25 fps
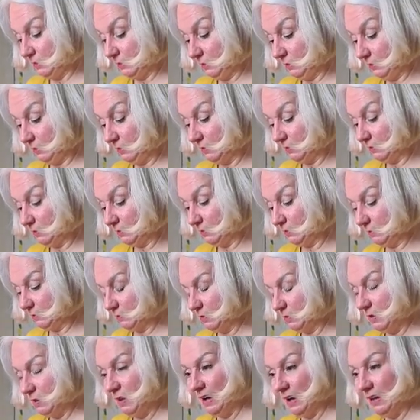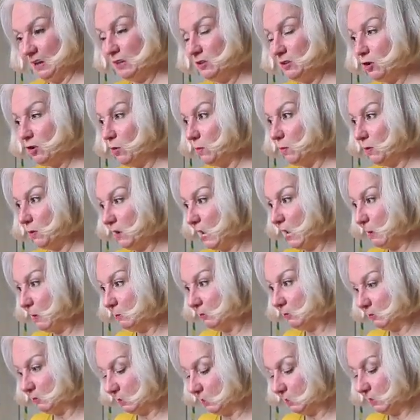It is. I don't know what
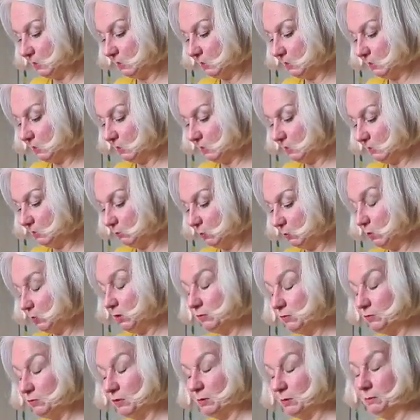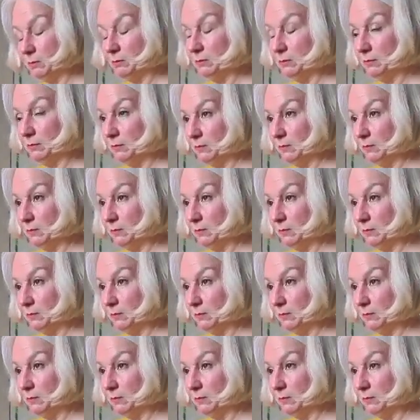happened. One of them,